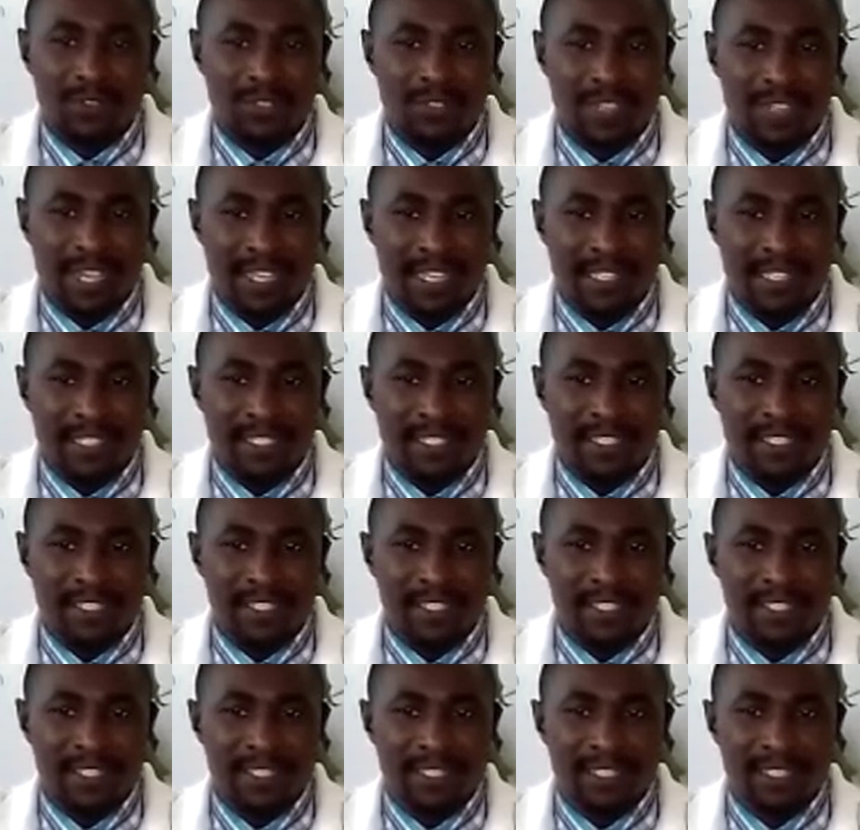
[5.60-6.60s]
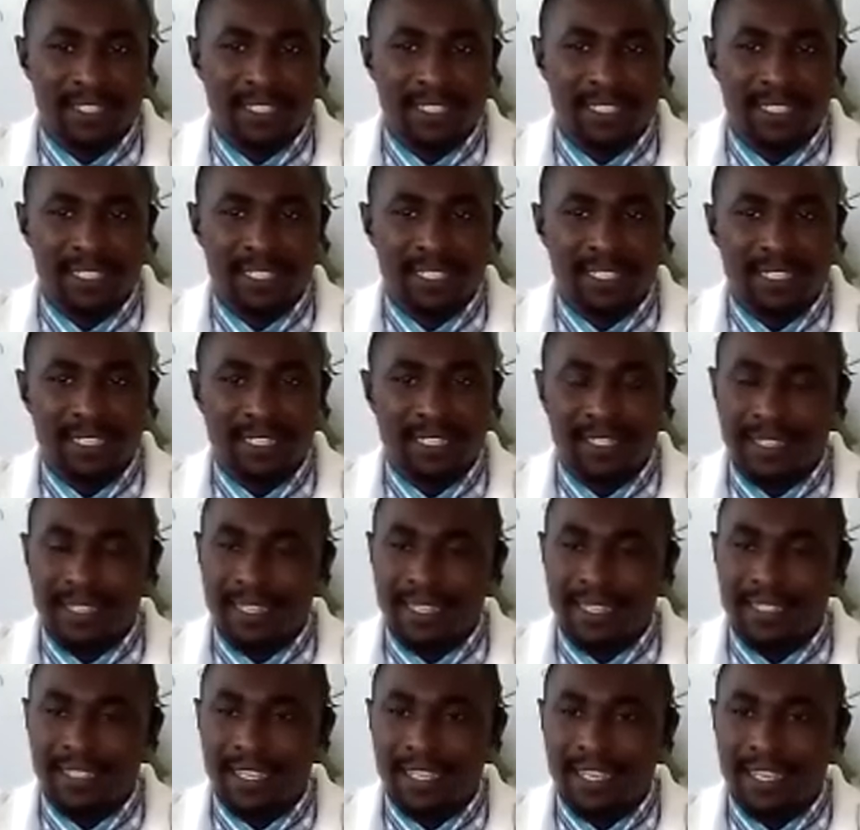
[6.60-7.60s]
guys. Yes,
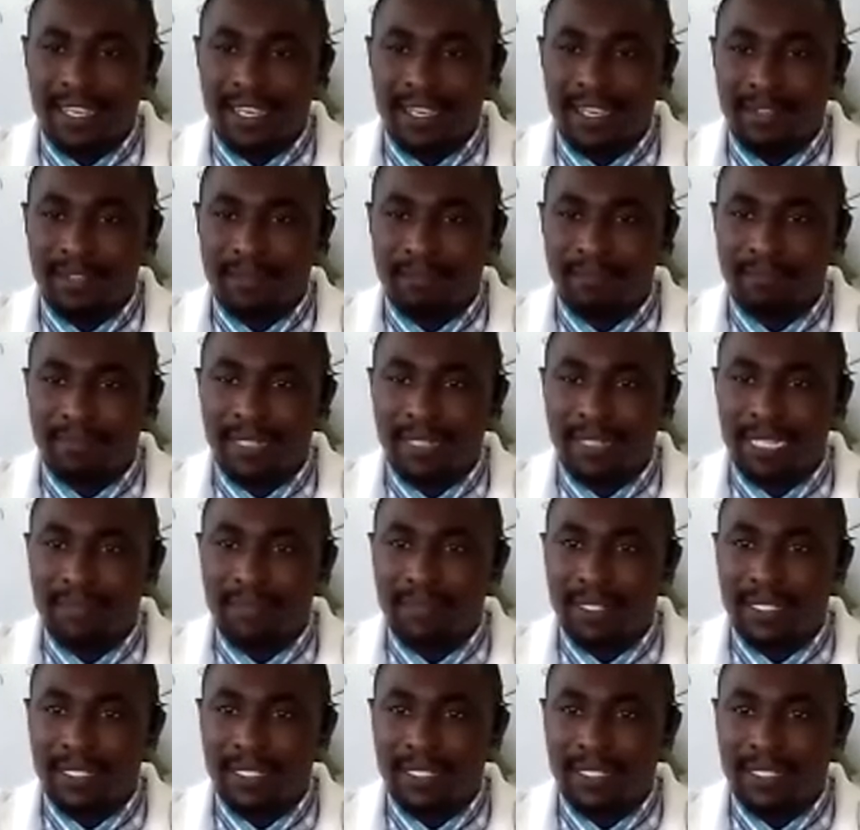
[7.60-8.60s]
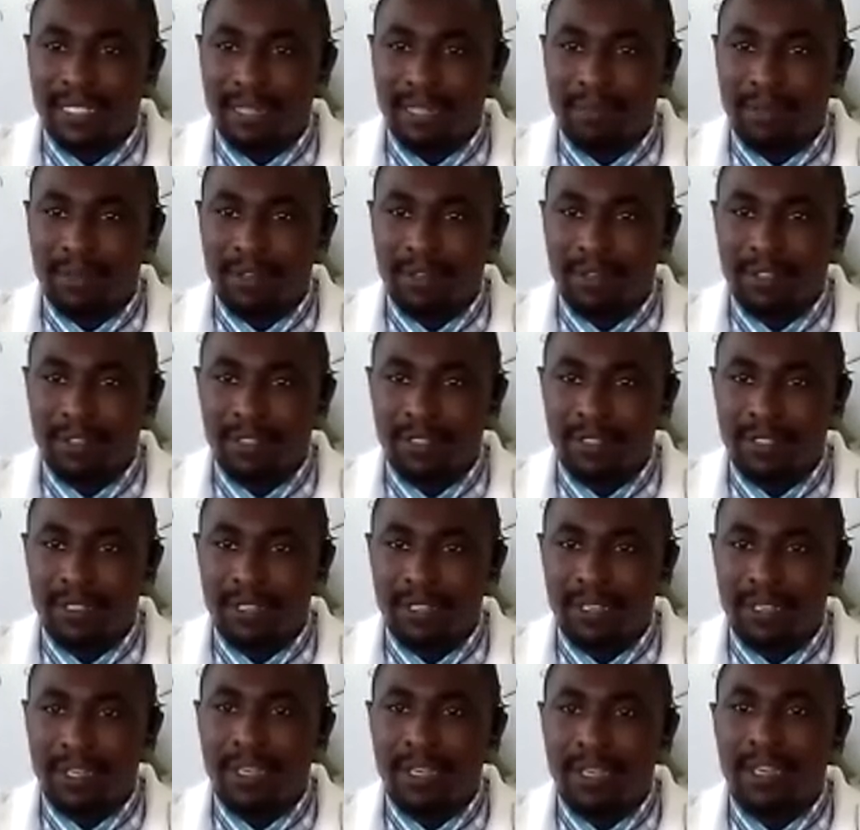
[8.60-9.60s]
my name is Zabulon
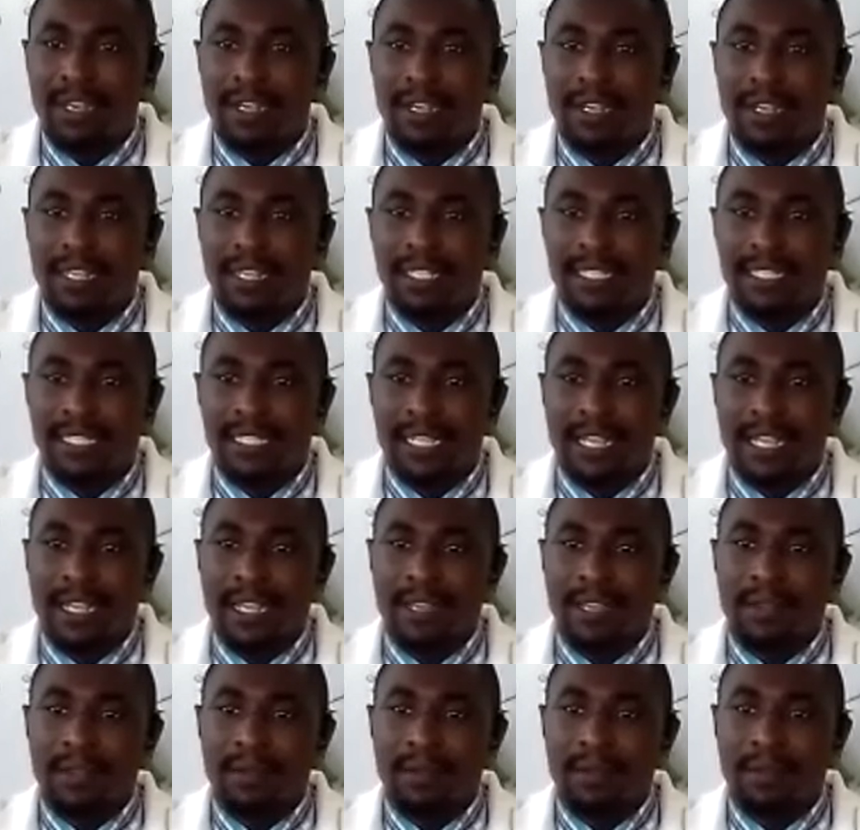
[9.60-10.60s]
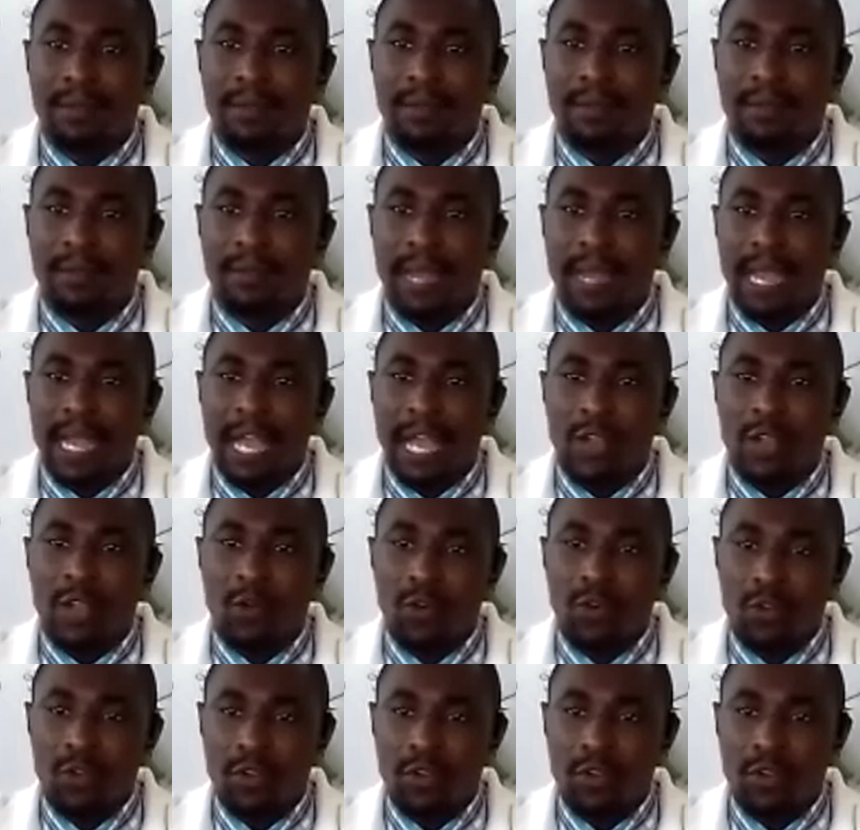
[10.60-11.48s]
Lisa Malago.